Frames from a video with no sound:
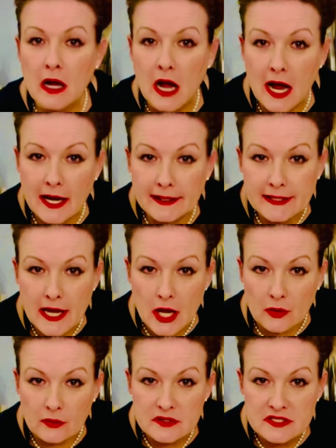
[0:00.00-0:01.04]
I
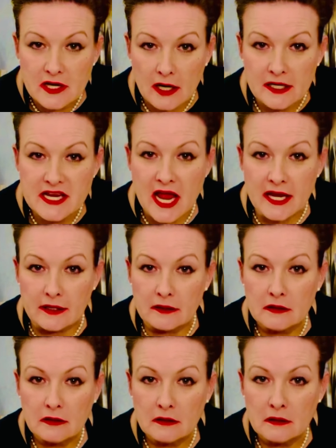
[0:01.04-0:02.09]
know, it's not Italian,
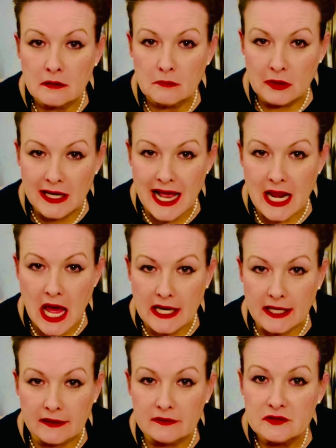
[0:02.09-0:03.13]
but I like
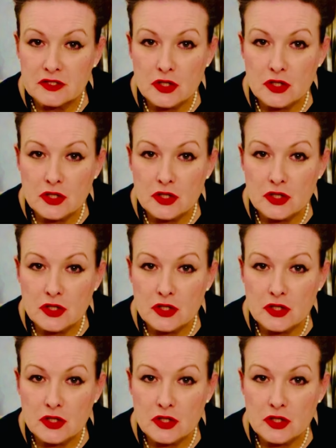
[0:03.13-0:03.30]
it.